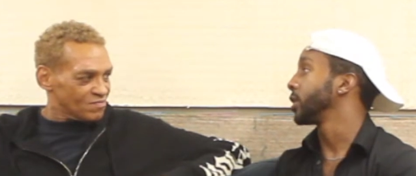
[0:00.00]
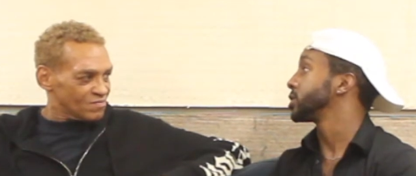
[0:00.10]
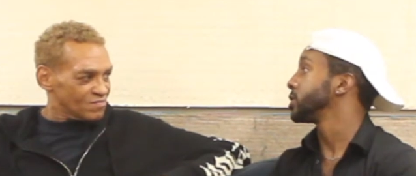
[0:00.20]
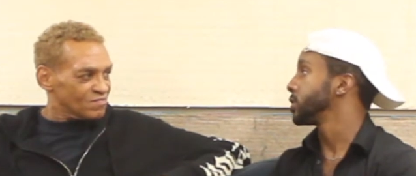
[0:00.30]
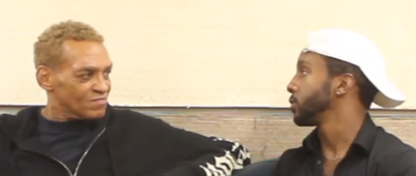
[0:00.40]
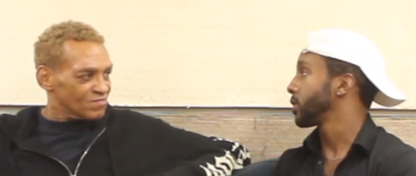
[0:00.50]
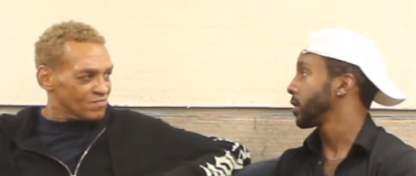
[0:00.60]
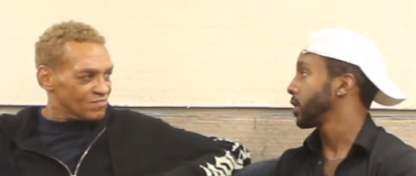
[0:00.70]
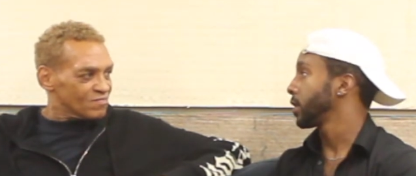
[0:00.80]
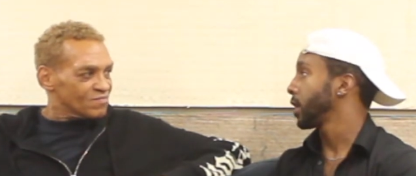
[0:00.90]
Speaker 1: what to do with
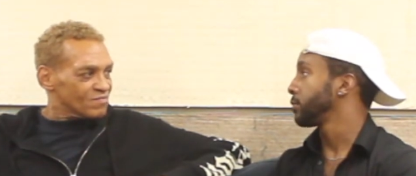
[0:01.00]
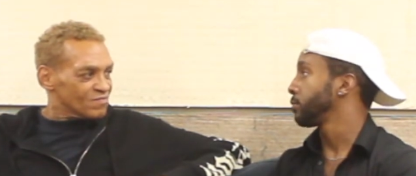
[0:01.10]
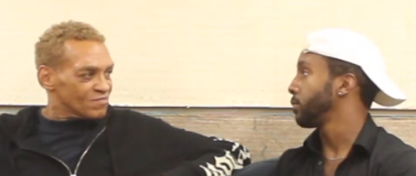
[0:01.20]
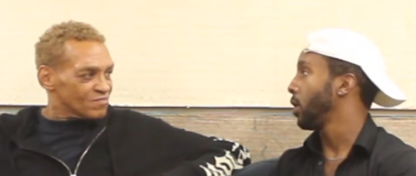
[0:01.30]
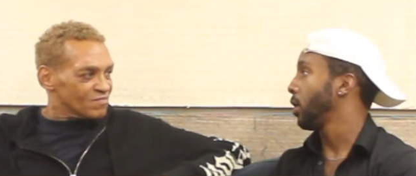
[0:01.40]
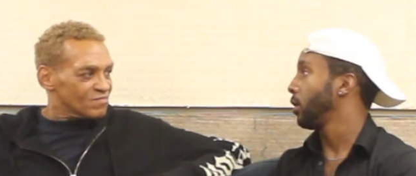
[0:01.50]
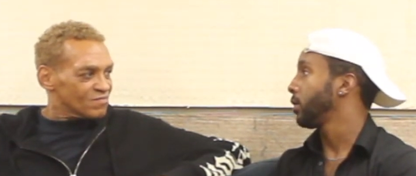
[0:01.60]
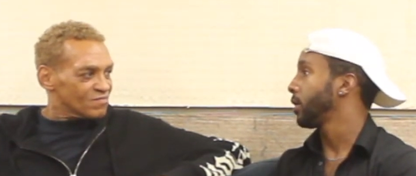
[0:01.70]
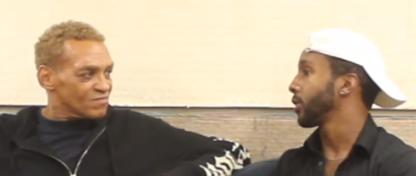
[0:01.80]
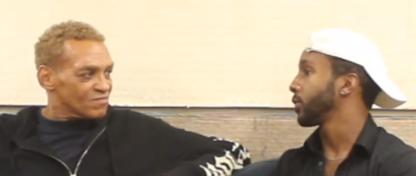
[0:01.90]
it. And
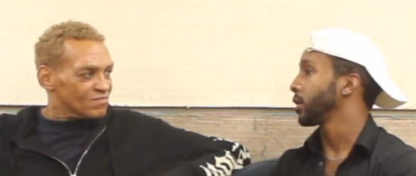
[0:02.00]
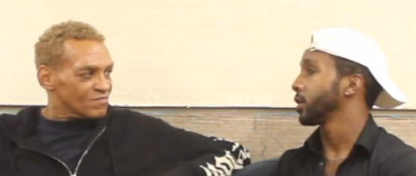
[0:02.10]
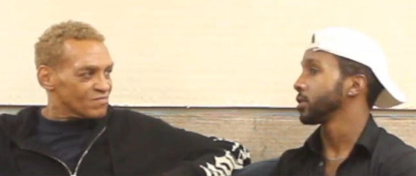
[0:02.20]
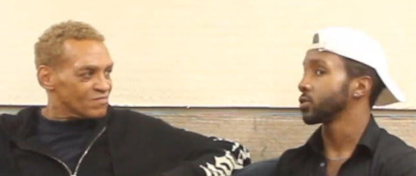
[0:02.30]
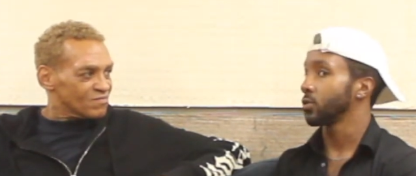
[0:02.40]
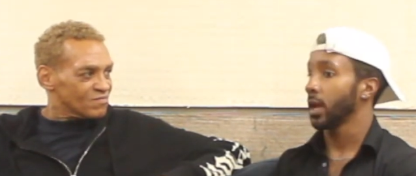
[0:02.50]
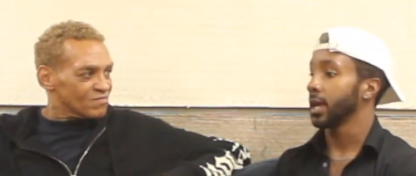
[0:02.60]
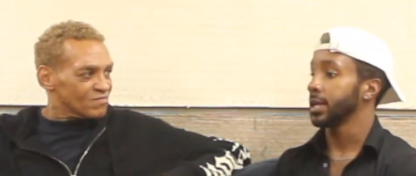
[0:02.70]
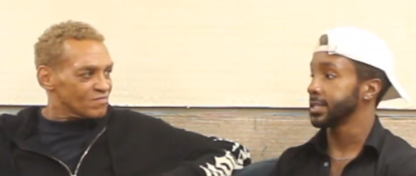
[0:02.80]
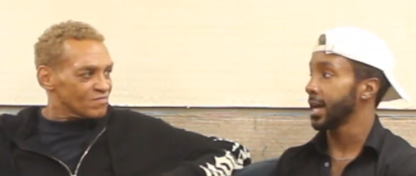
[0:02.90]
Paul, I think, is great
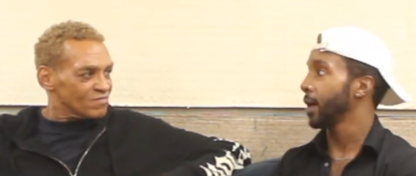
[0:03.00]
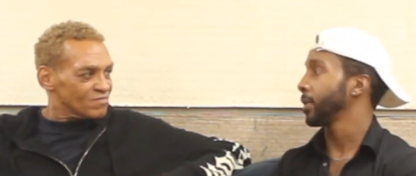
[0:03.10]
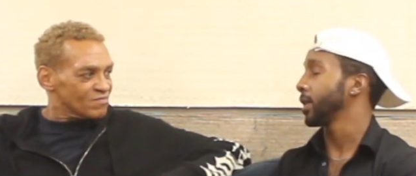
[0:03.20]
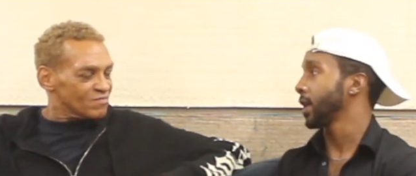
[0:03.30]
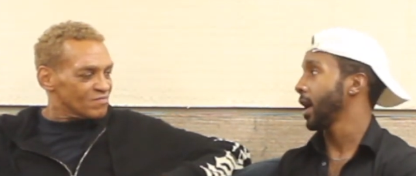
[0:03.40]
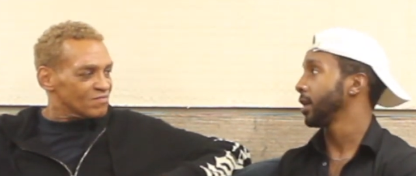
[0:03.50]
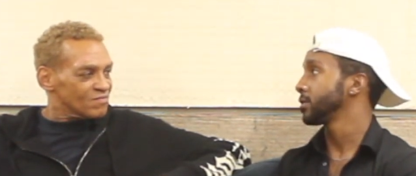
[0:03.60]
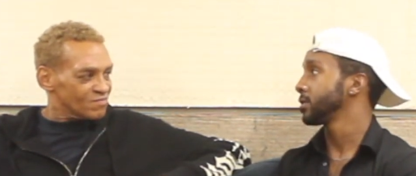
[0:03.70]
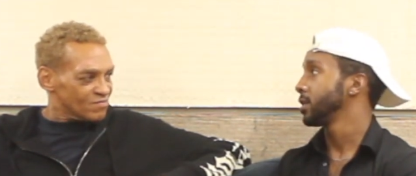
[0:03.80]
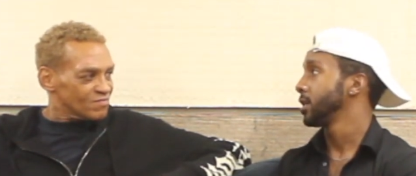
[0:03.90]
at tapping that
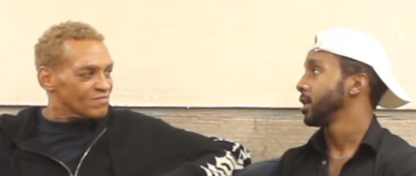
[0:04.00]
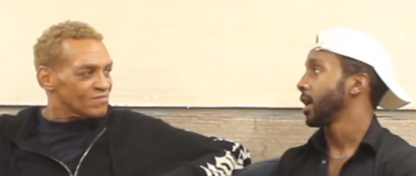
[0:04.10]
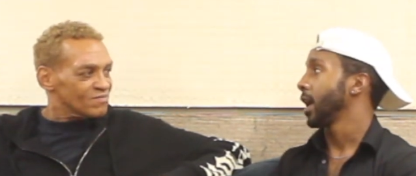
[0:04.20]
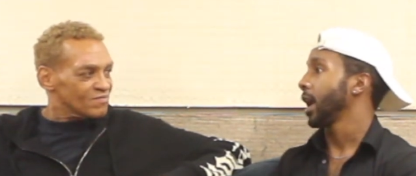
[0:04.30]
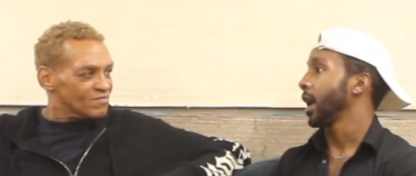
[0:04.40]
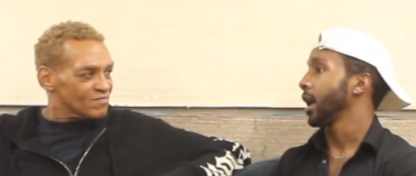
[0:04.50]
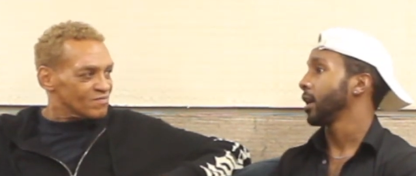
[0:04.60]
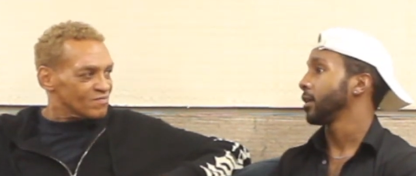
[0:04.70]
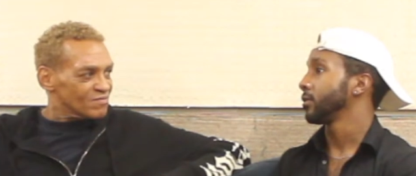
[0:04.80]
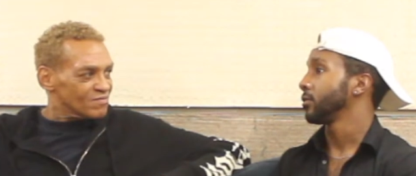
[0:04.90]

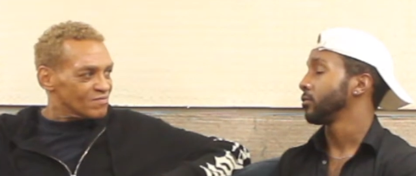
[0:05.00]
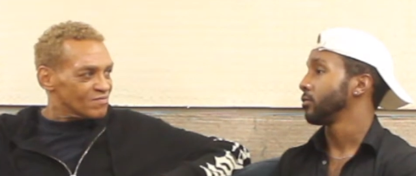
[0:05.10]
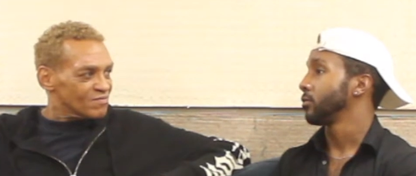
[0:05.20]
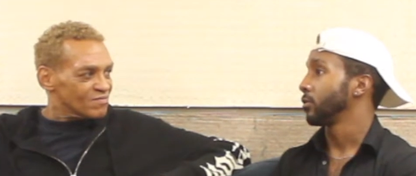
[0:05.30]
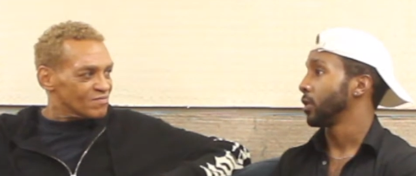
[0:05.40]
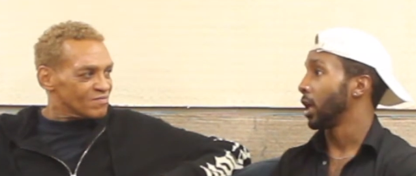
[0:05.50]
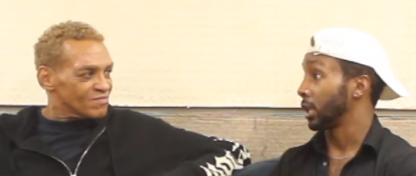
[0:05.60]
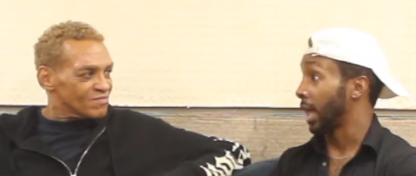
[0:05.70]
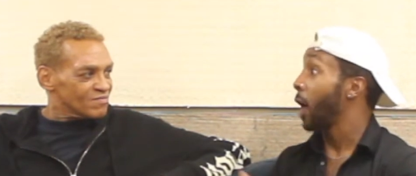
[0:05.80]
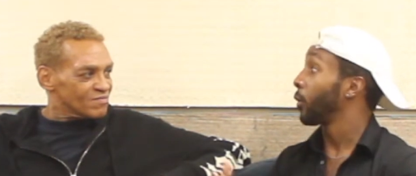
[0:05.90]
and
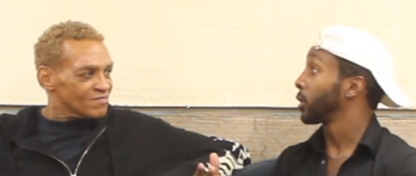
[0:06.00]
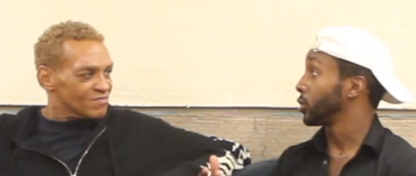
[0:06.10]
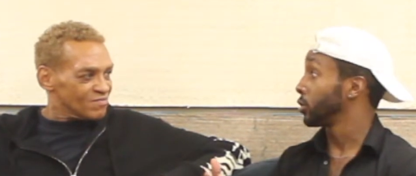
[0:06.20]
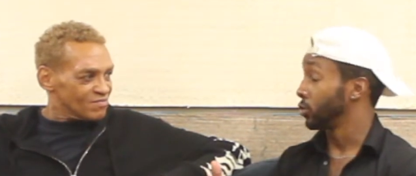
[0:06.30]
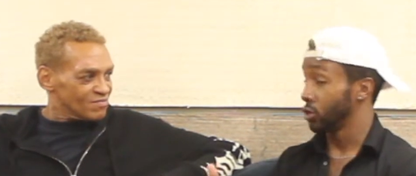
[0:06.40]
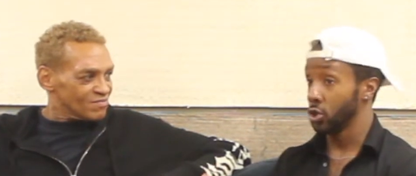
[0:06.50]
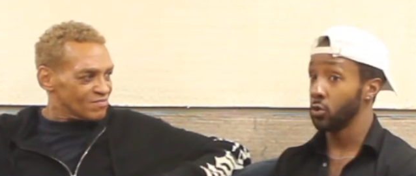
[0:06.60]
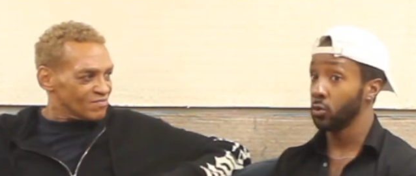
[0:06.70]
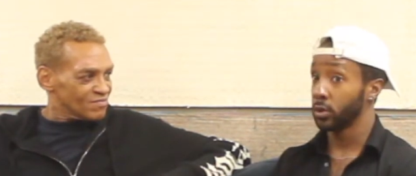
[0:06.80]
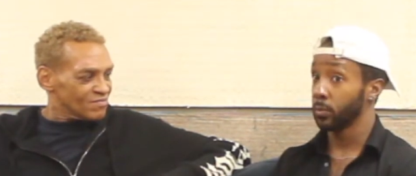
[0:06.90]
allowing
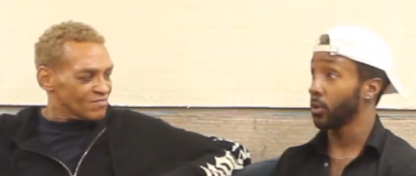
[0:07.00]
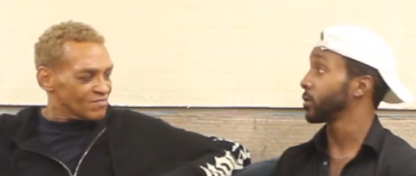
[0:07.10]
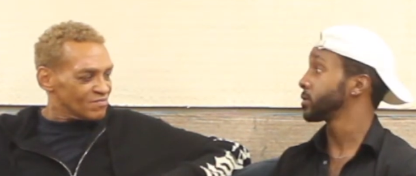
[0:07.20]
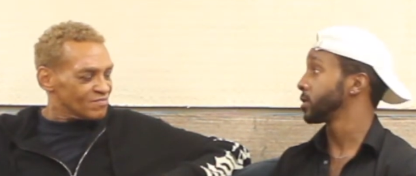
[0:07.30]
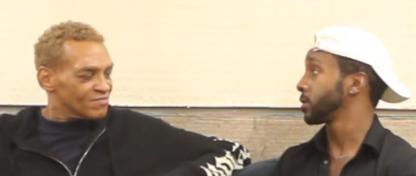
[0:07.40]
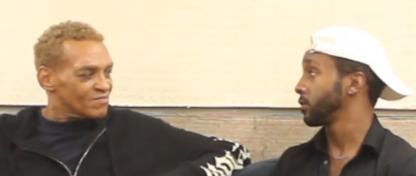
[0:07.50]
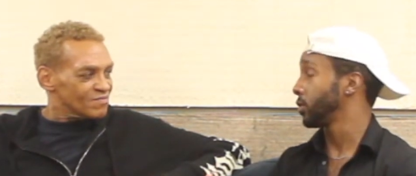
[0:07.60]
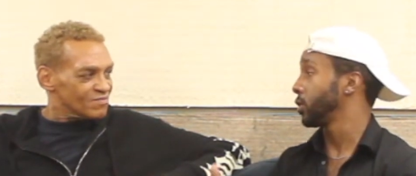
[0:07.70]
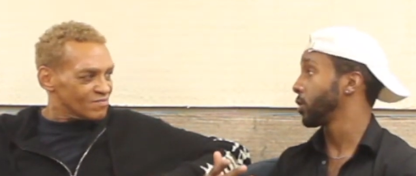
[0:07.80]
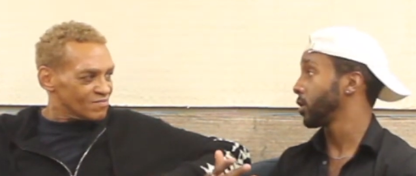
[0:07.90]
you, the person, the
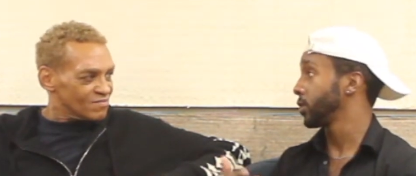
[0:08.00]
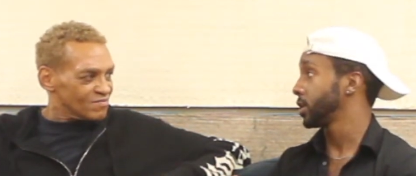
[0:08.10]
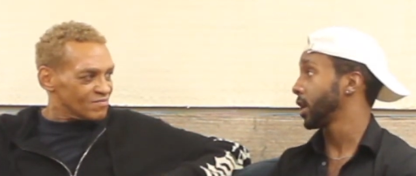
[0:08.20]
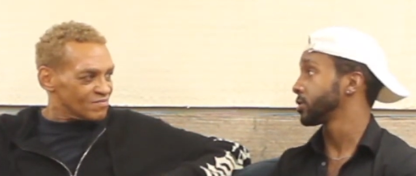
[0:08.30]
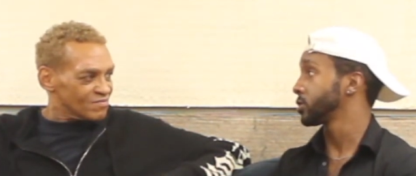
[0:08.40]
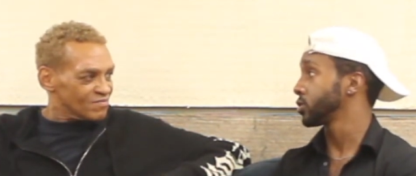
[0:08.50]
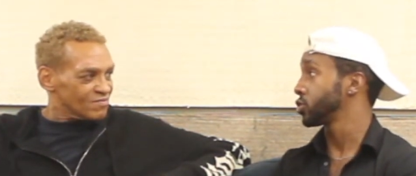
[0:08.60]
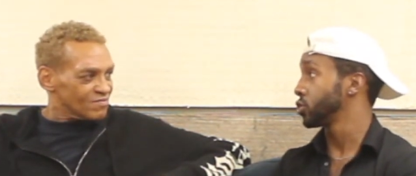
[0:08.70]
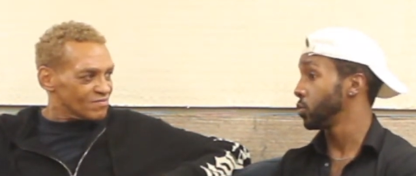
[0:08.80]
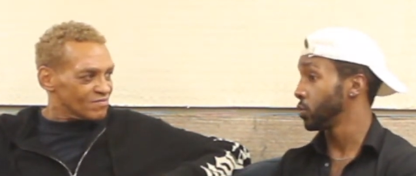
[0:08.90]
viewer, the dancer,
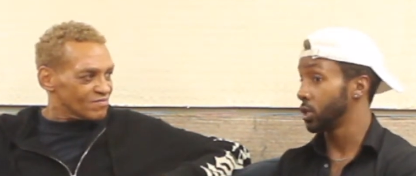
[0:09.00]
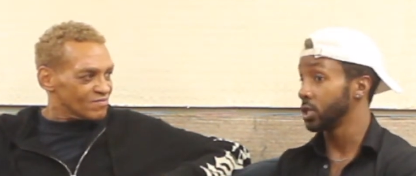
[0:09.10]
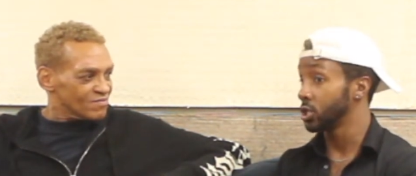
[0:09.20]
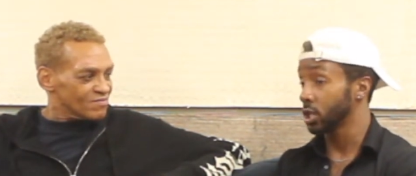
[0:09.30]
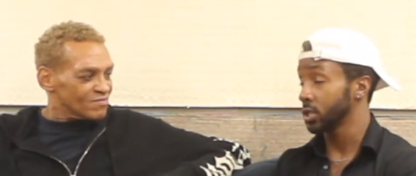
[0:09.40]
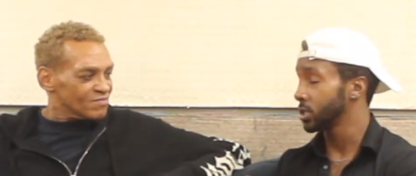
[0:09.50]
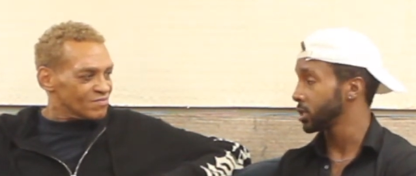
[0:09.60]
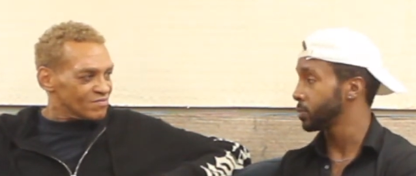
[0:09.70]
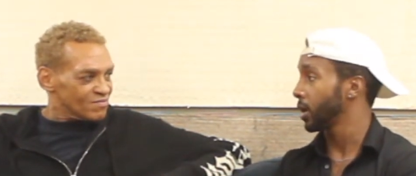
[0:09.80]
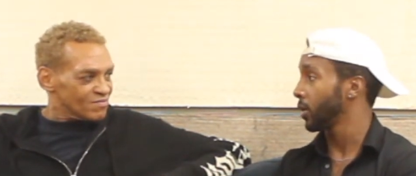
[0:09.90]
to then just
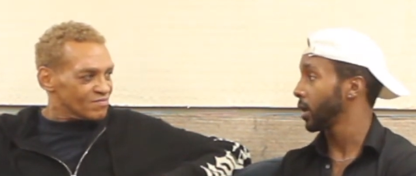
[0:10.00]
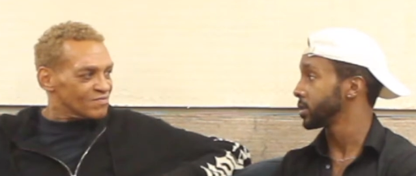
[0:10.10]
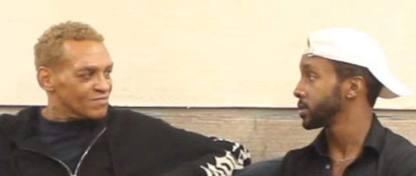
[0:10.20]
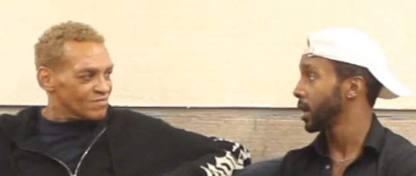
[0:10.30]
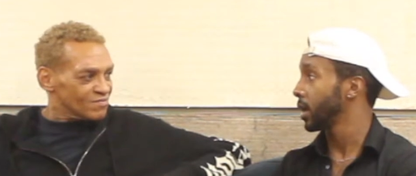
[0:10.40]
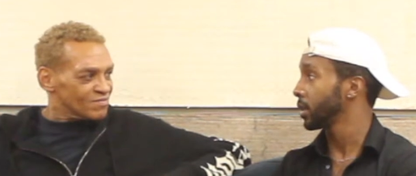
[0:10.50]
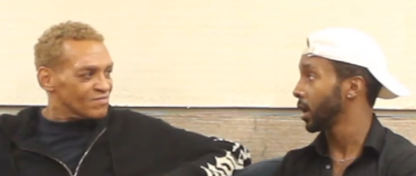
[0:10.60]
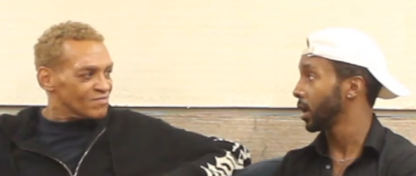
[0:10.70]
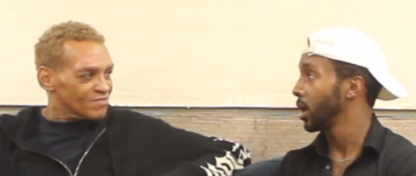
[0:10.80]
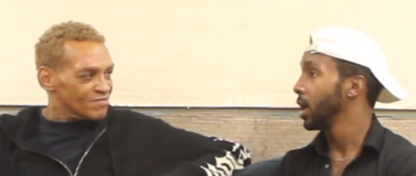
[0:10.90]
experience that. Like